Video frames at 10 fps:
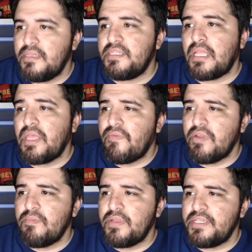The South
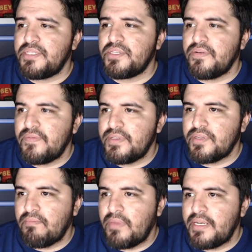African Police Service
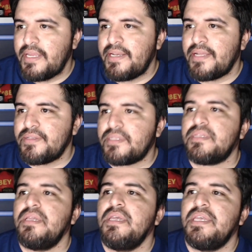on Monday announced